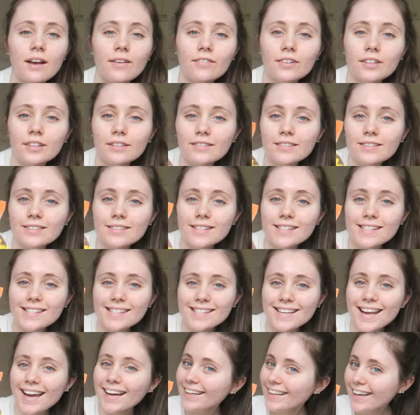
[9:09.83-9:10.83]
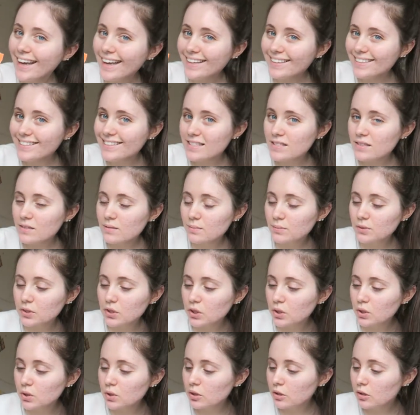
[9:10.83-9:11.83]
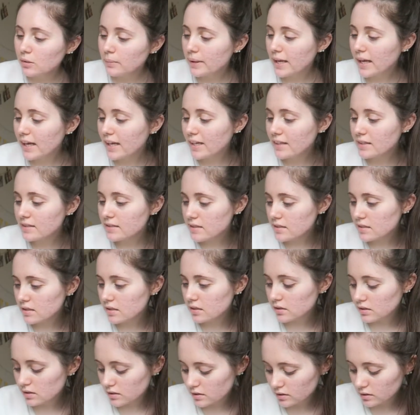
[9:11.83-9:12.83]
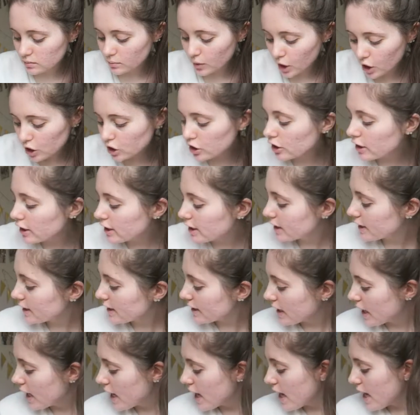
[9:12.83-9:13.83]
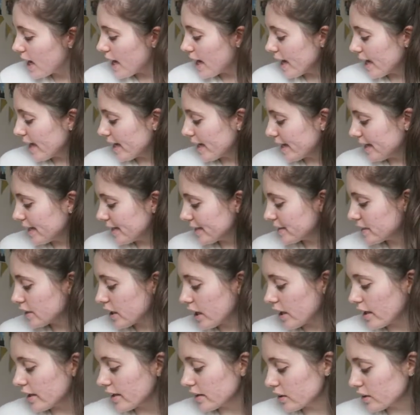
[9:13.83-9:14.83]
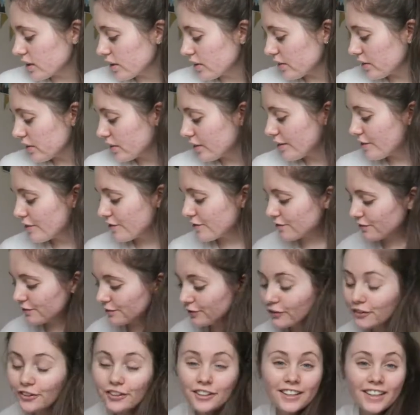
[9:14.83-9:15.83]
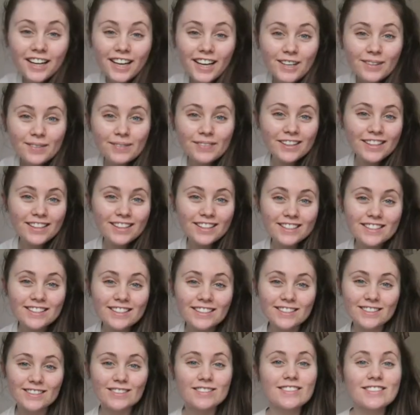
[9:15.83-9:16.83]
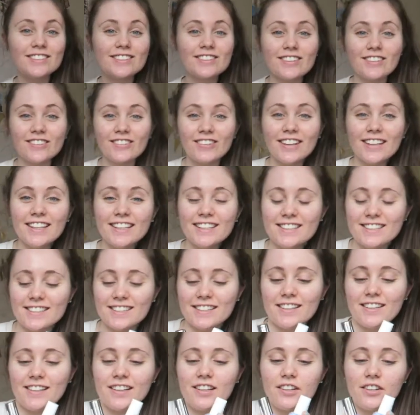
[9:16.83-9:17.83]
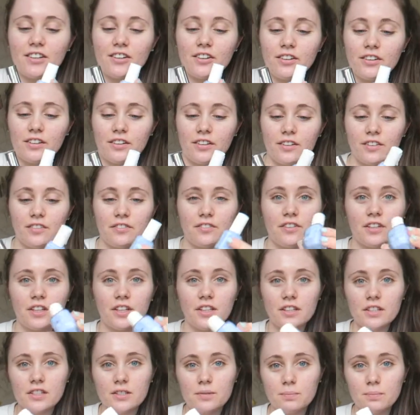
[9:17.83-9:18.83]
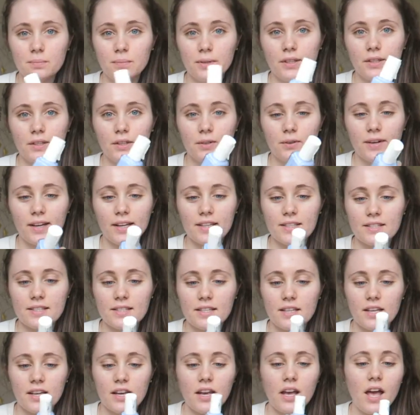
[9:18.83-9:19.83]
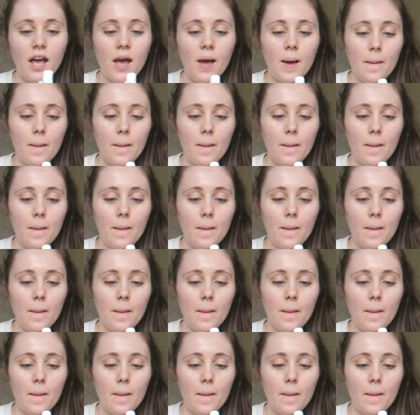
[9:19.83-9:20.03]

having a little snack at some claw bears, because I'm hungry. And I got rid of four nail polishes, which is crazy. I got rid of this blue Essie